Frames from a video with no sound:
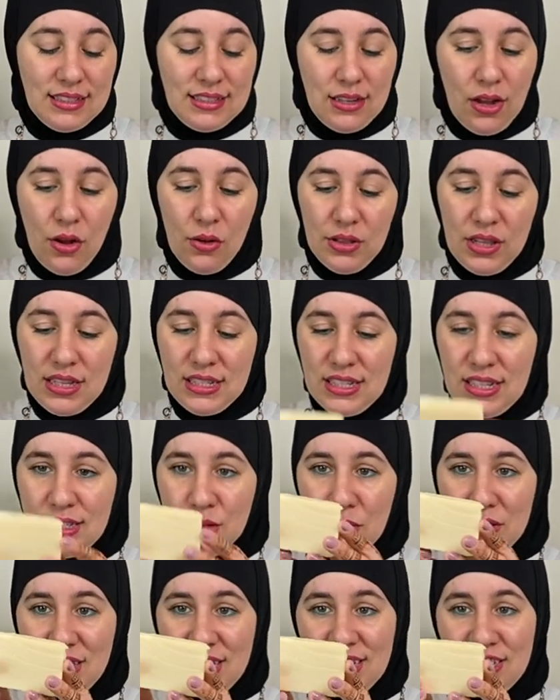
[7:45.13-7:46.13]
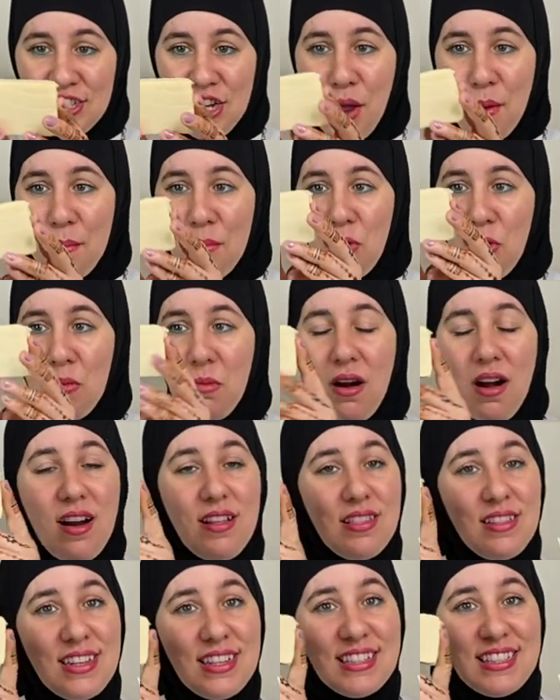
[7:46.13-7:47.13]
So this is what the shampoo
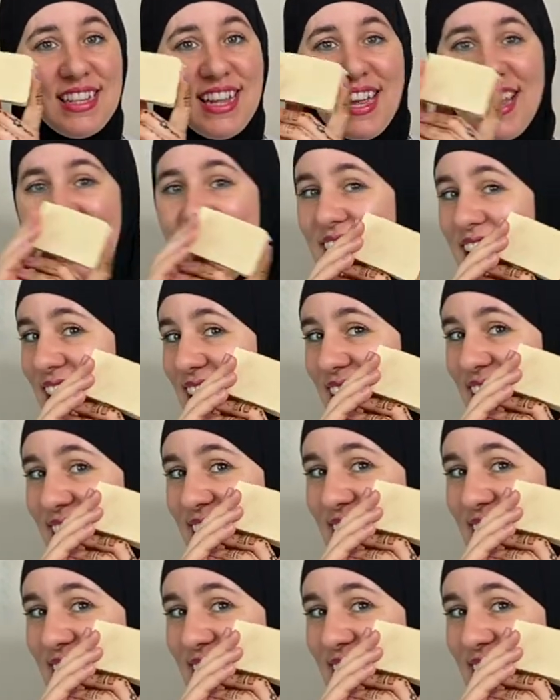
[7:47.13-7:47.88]
bar looks like.